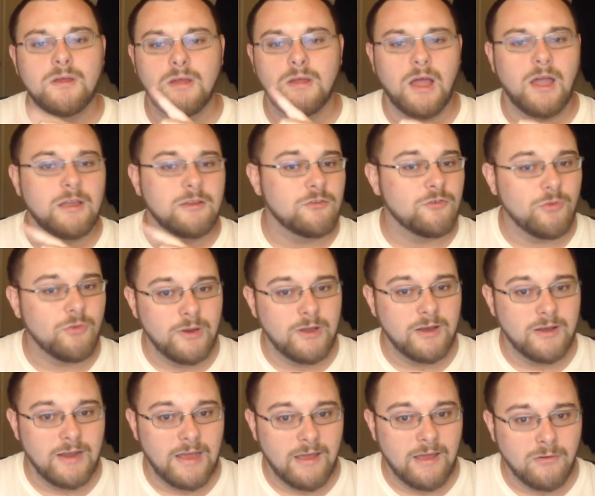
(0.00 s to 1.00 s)
I
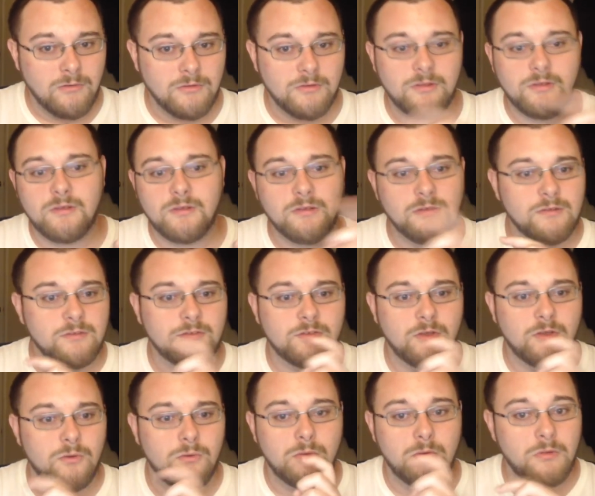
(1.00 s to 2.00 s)
tweeted out,
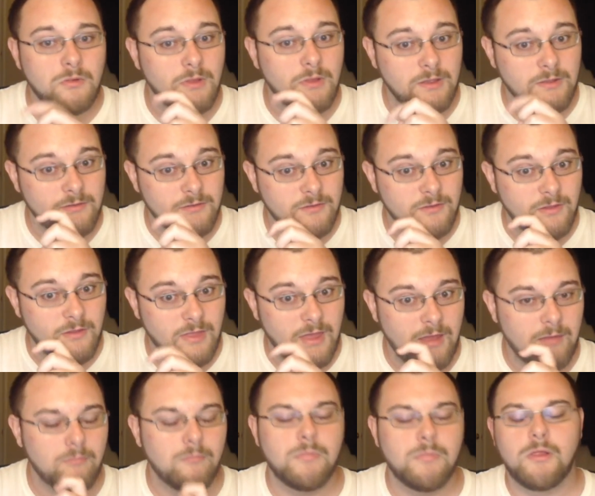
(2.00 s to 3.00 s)
so links to
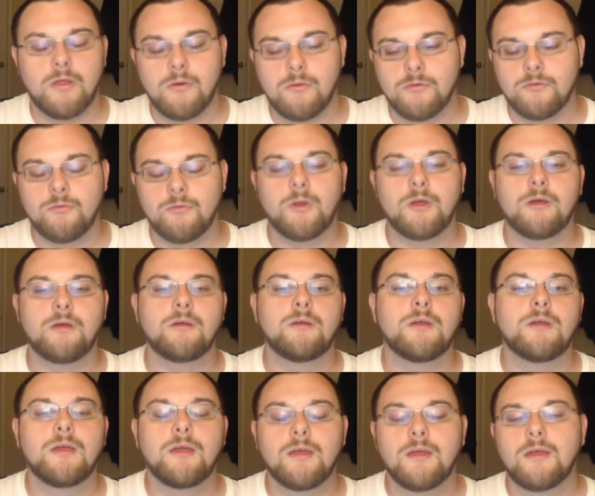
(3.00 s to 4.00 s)
that below as well,
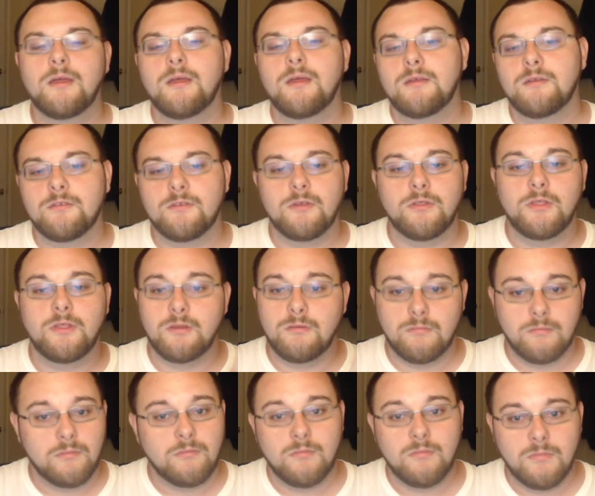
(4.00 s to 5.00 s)
so that
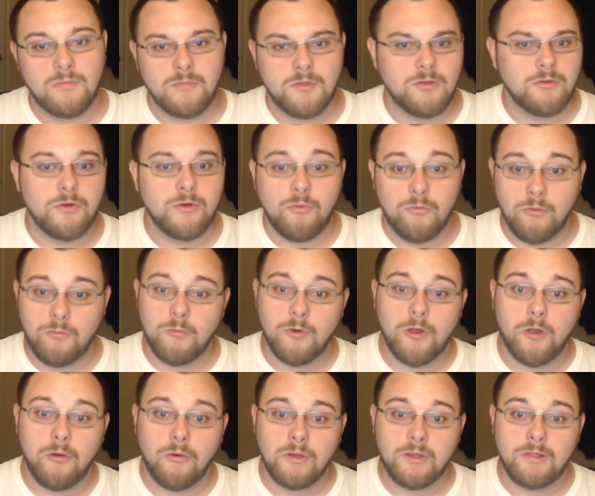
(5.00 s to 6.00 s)
you know when we're
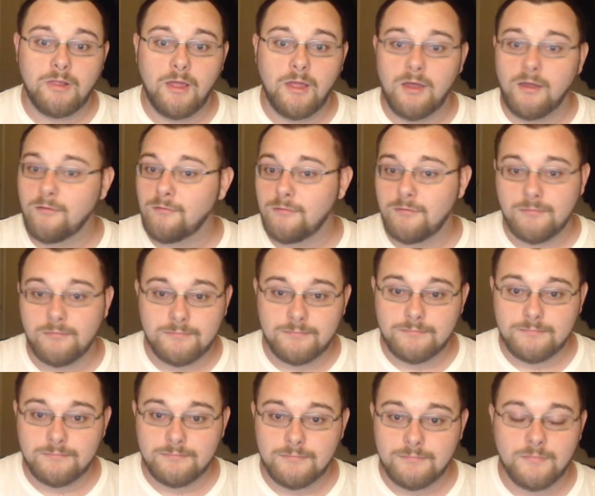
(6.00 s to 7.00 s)
going live.
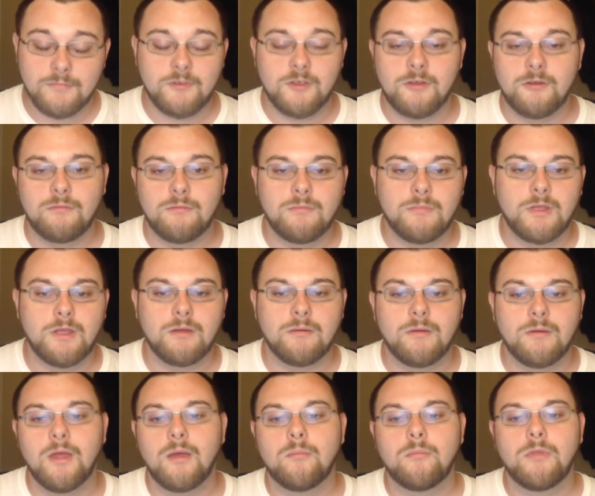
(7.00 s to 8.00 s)
So yeah,
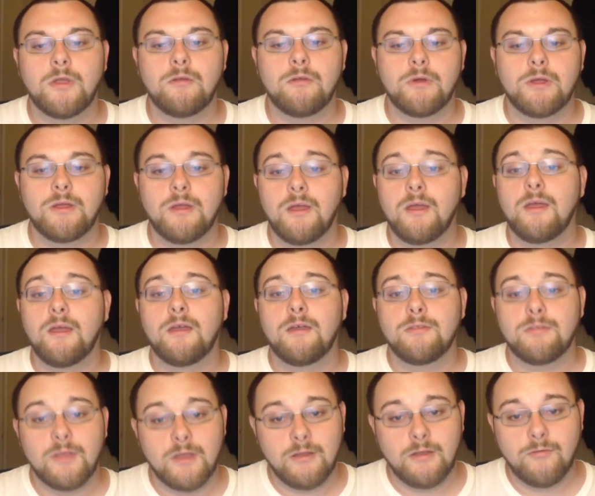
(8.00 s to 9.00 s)
but anyway,
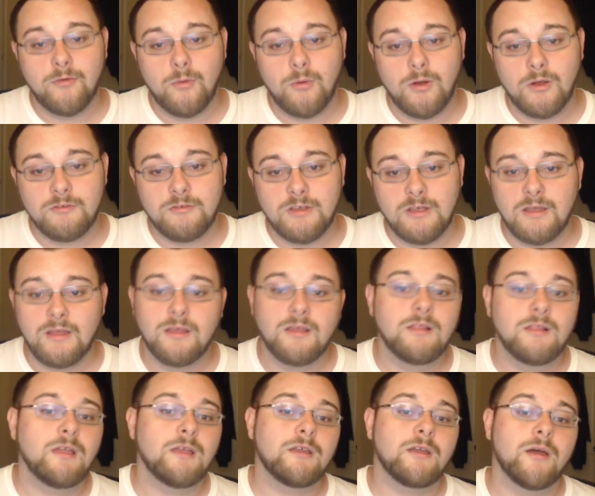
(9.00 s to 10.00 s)
thank you for watching.
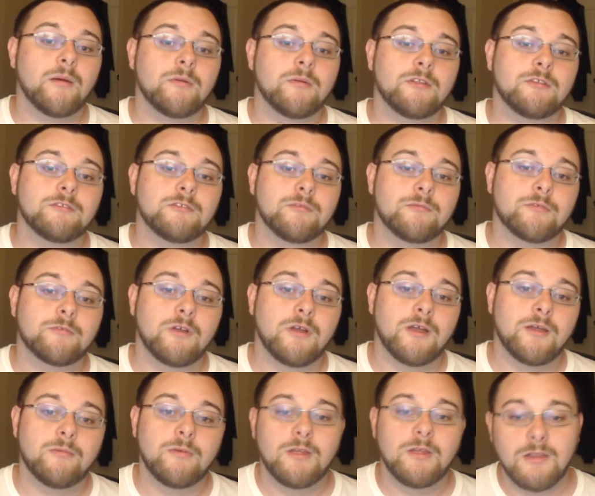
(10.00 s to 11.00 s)
Like, comment, and
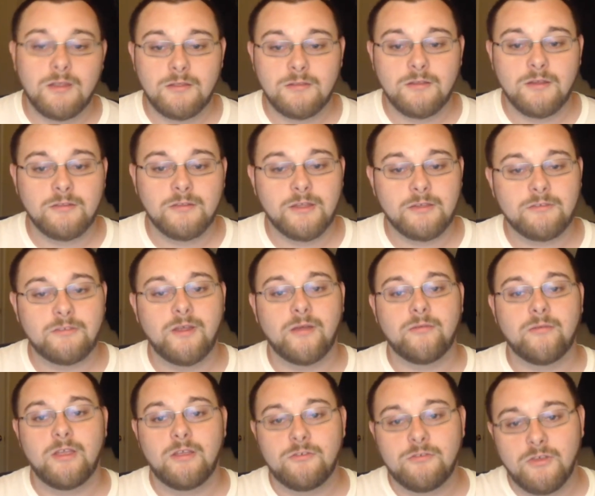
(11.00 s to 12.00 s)
subscribe. And until next time,
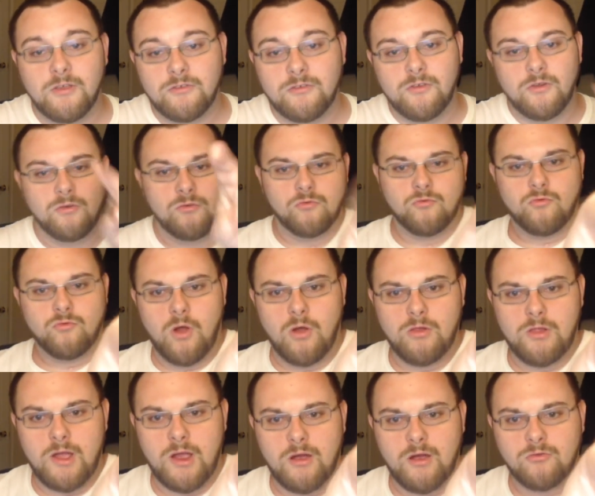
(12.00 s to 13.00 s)
Keishlings,
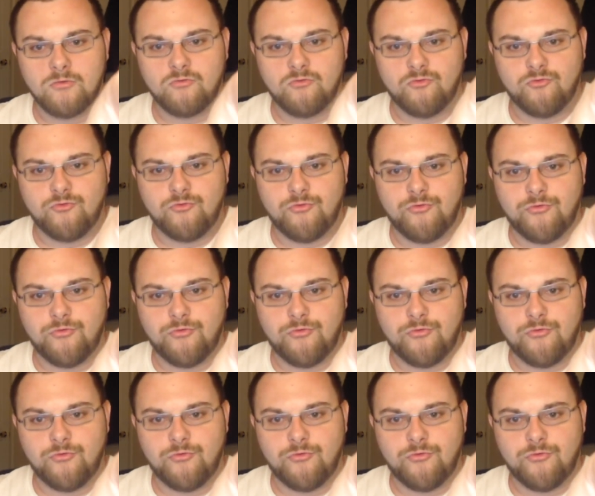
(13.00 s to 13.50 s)
roll out!